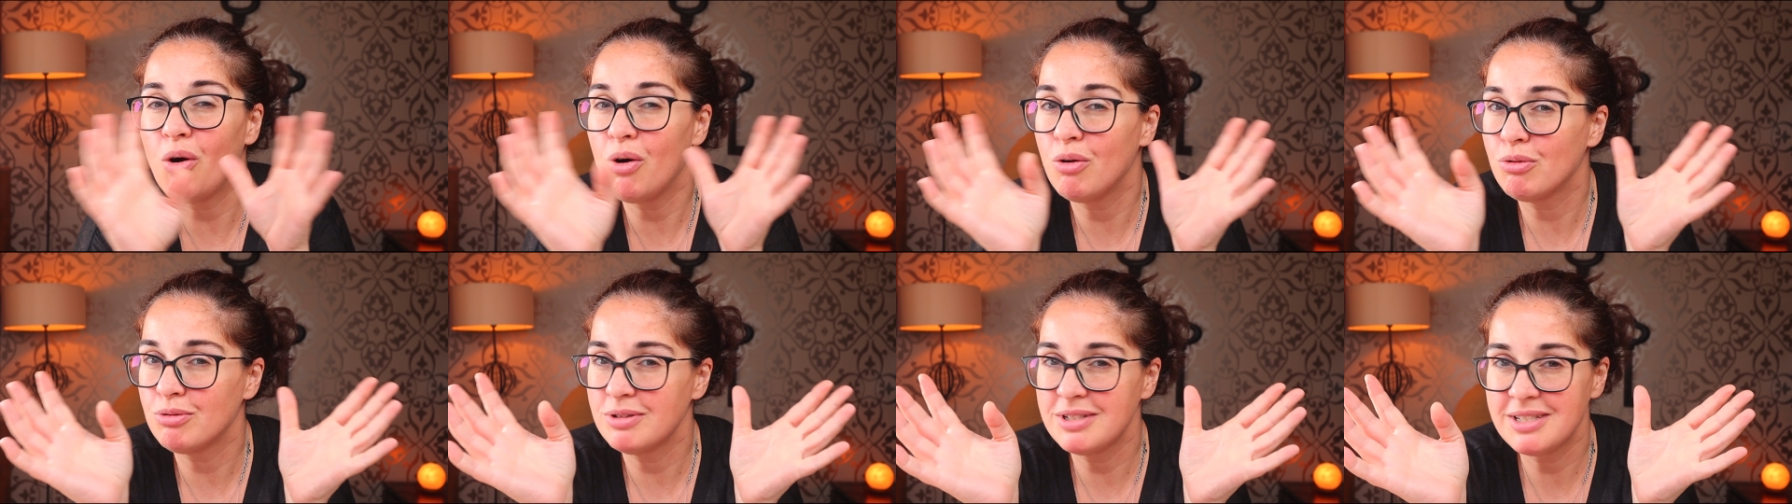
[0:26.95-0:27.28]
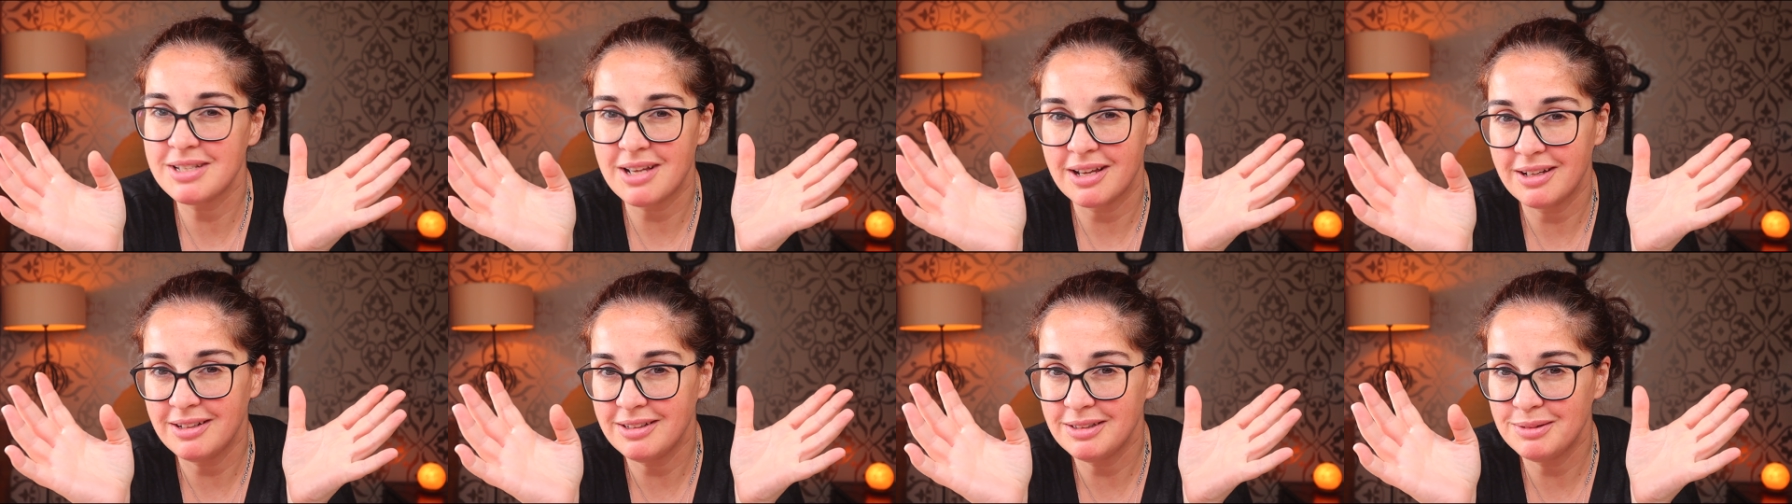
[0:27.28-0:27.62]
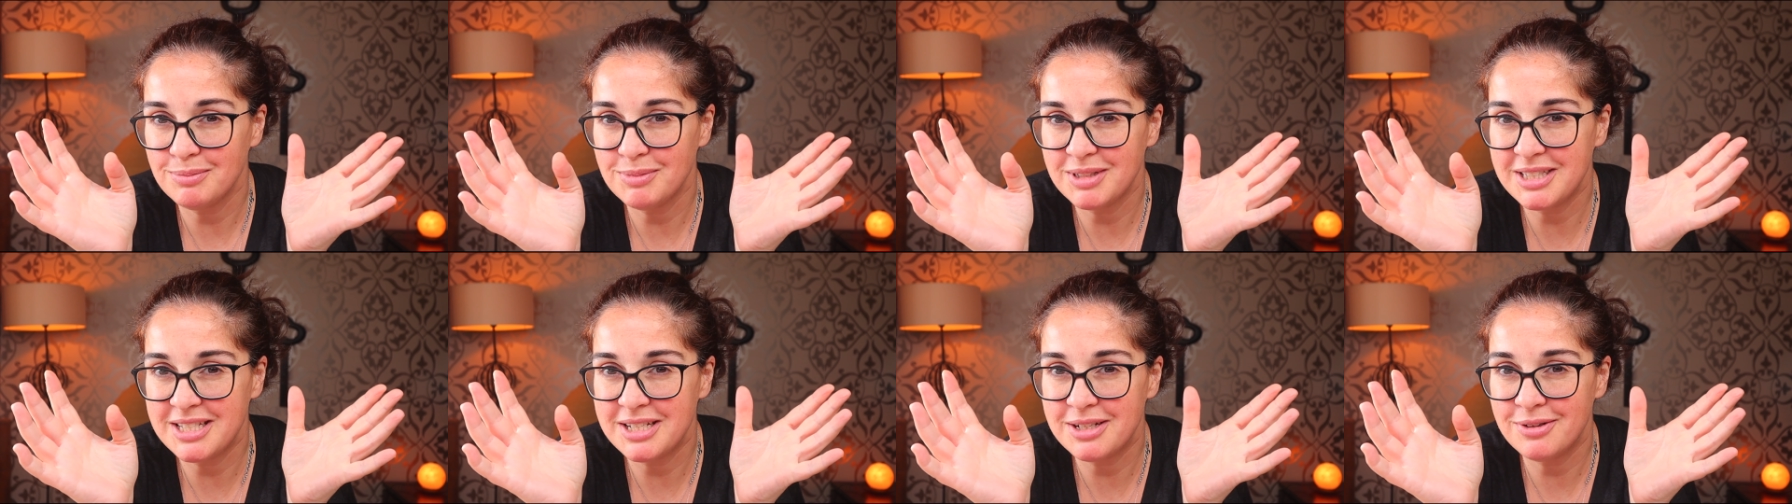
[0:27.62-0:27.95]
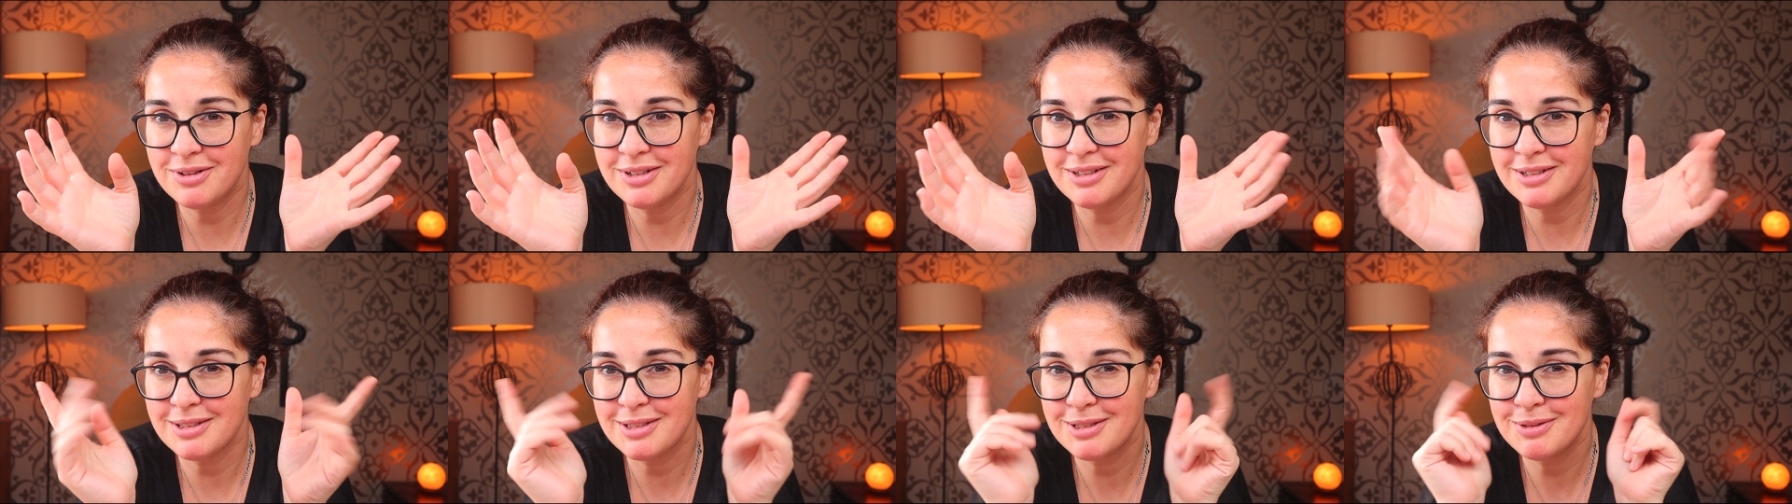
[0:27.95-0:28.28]
all recycled
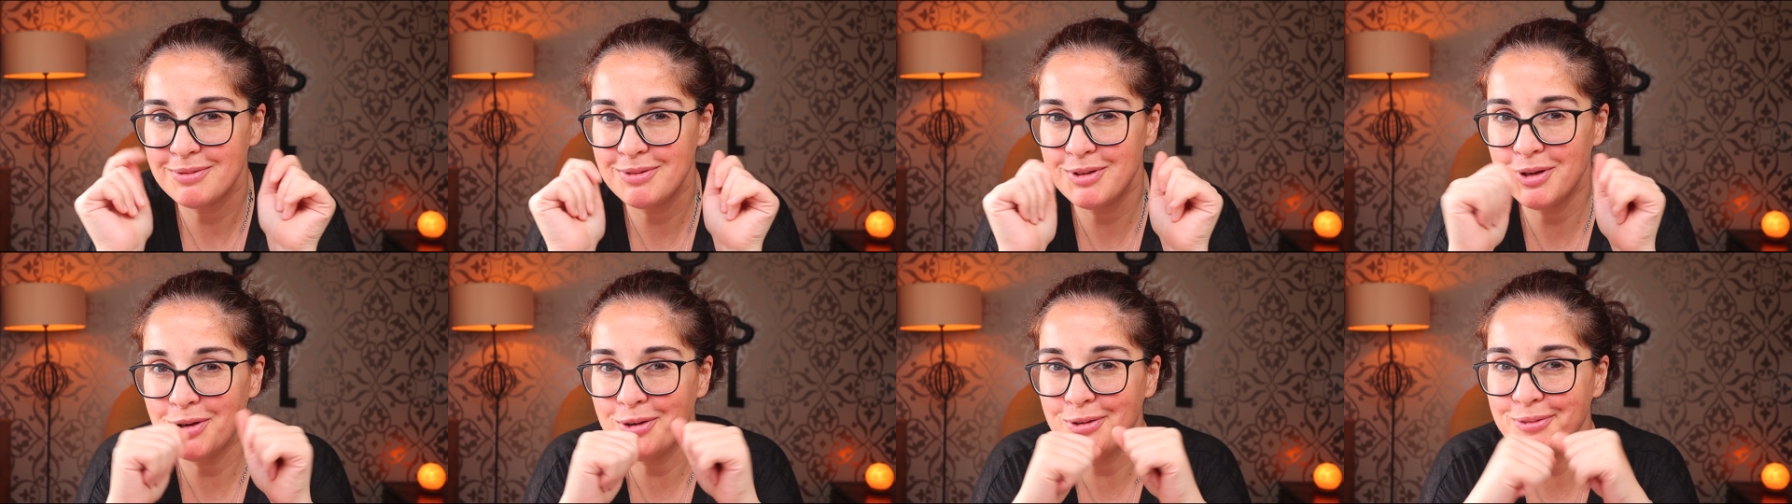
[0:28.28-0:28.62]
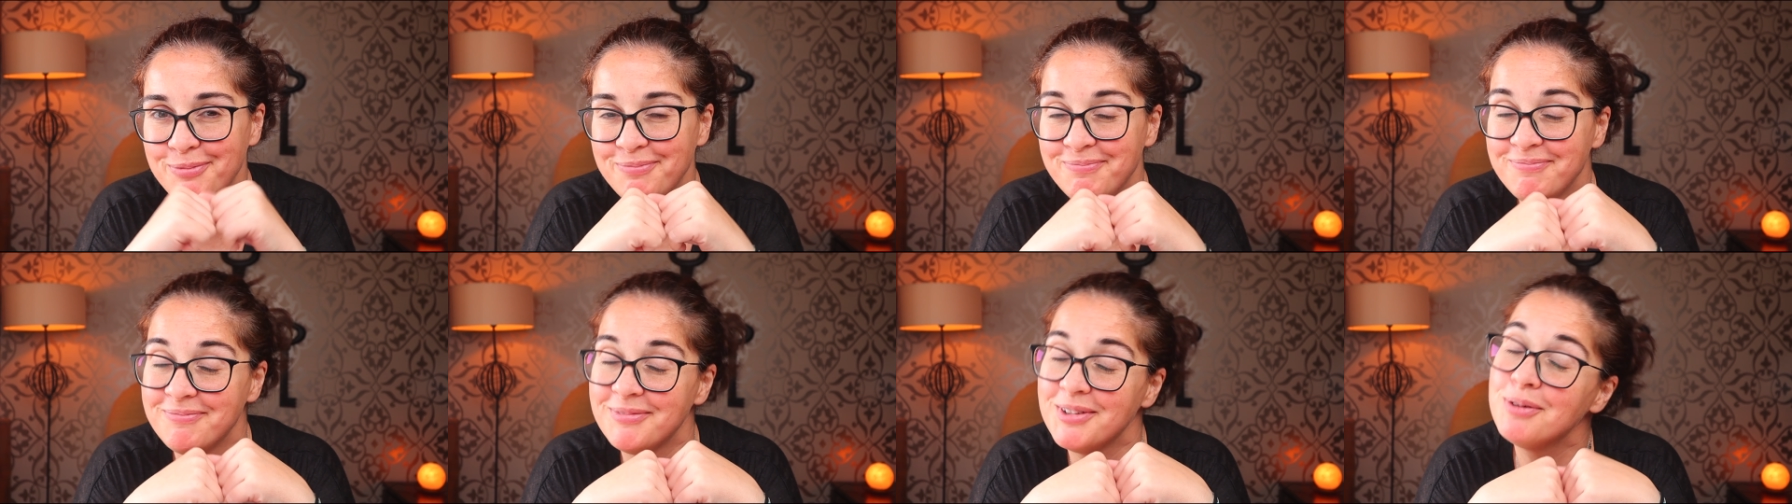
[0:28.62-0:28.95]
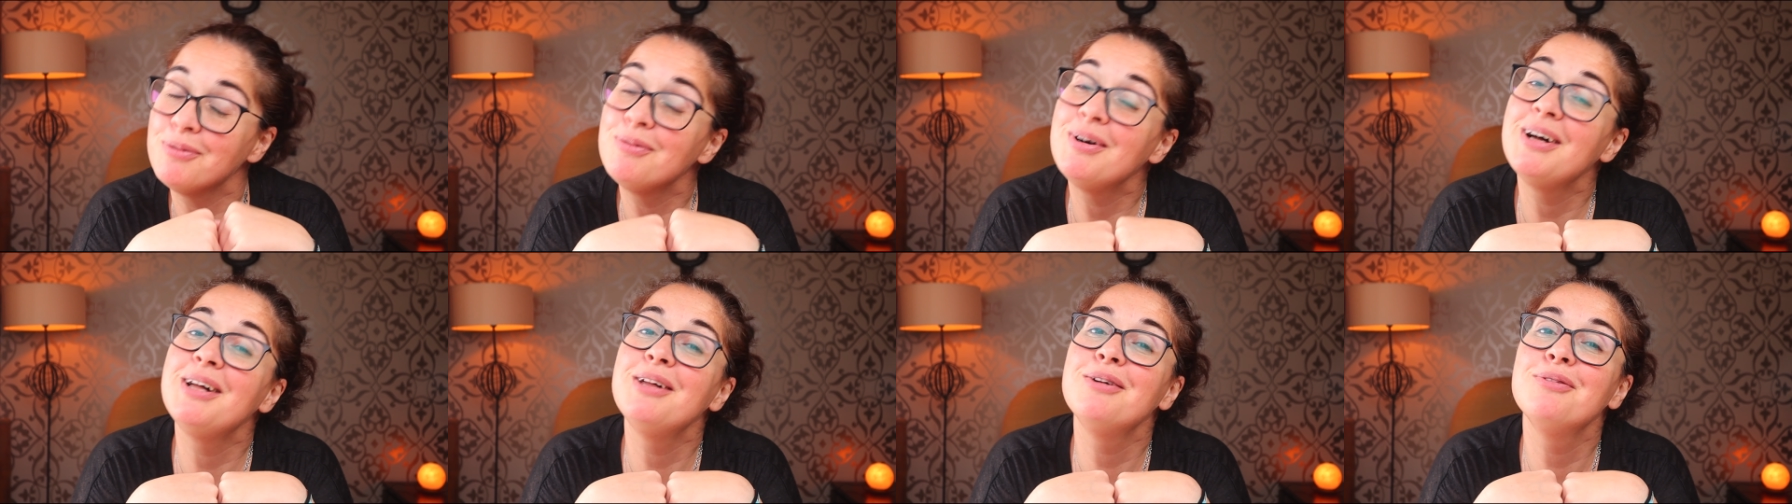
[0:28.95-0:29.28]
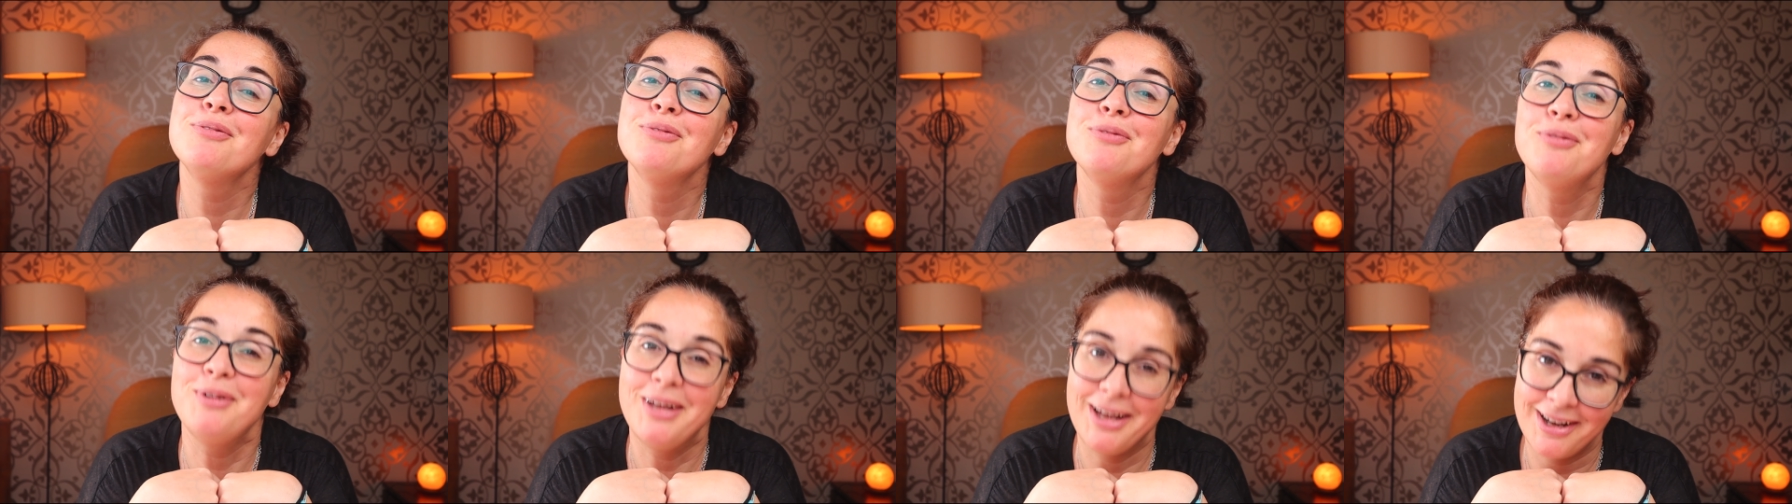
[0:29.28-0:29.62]
materials? No?
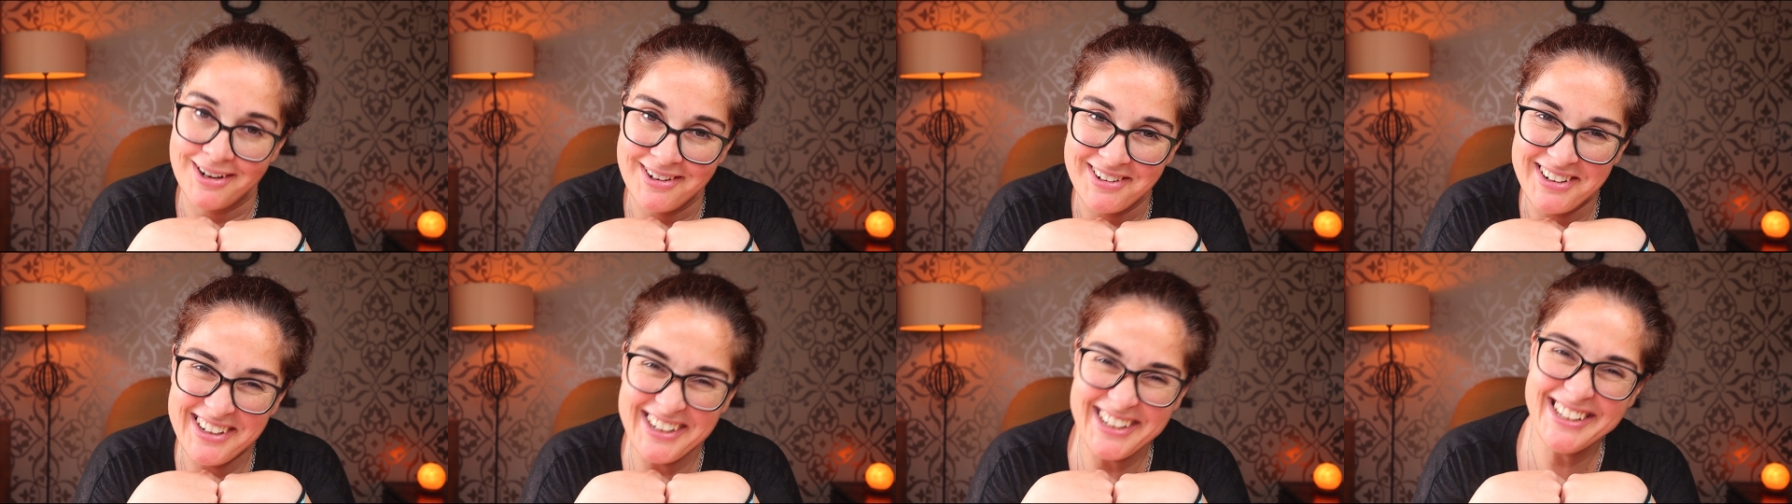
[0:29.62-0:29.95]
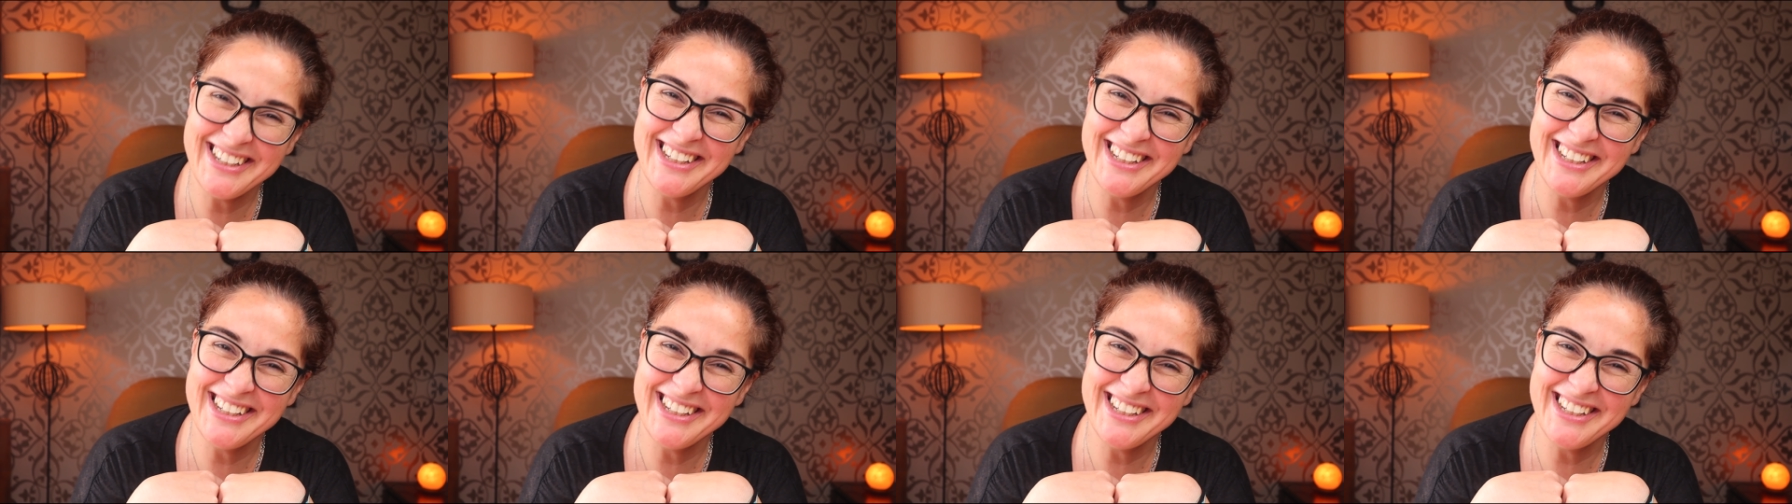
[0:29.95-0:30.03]
Well, we are.